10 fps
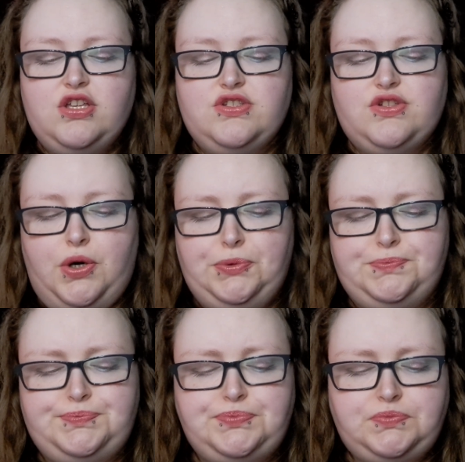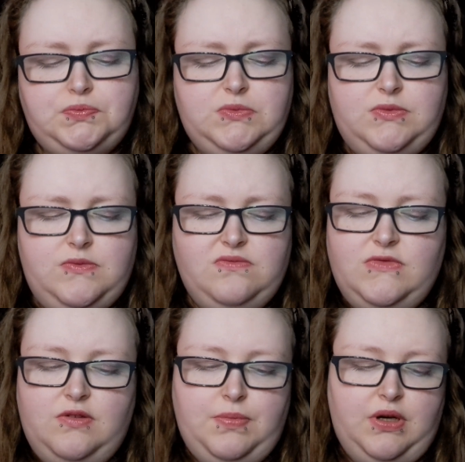So
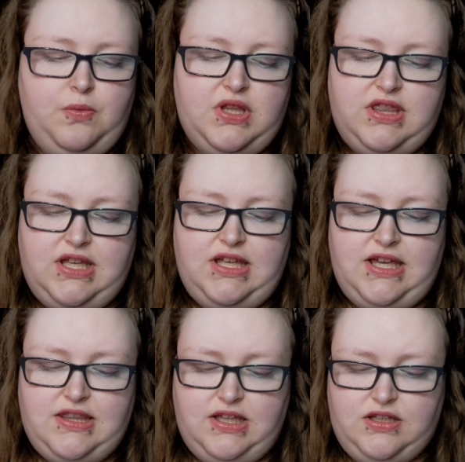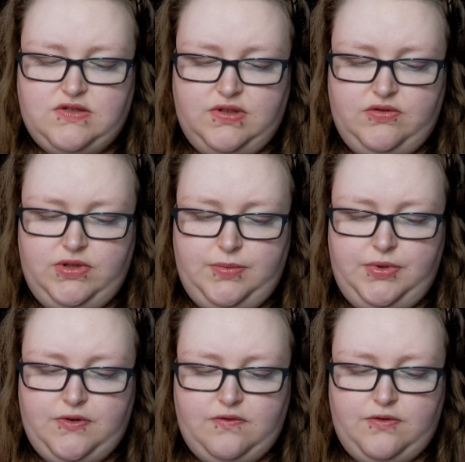but with it, I think it's really, really
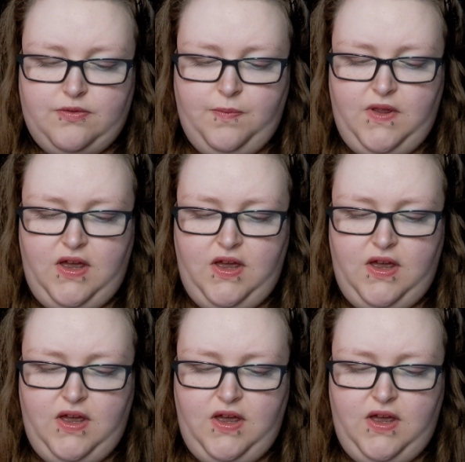beautiful.